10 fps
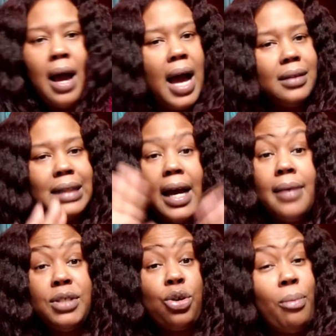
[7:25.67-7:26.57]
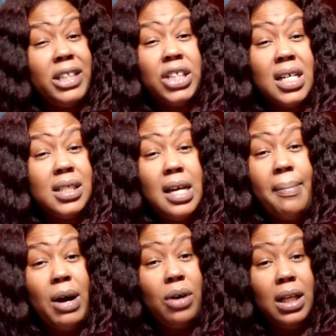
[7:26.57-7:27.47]
I have so much I could say
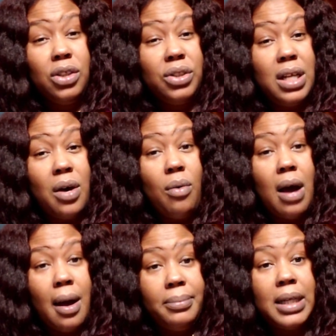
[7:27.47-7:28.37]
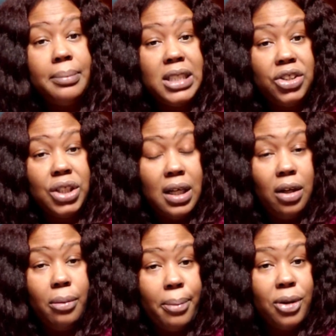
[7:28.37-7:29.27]
about colors though. I'm such a
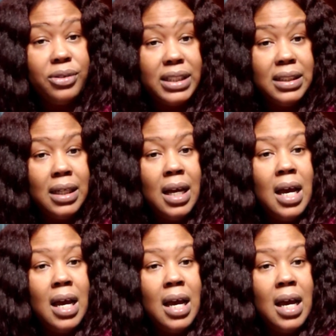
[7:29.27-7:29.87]
colored person.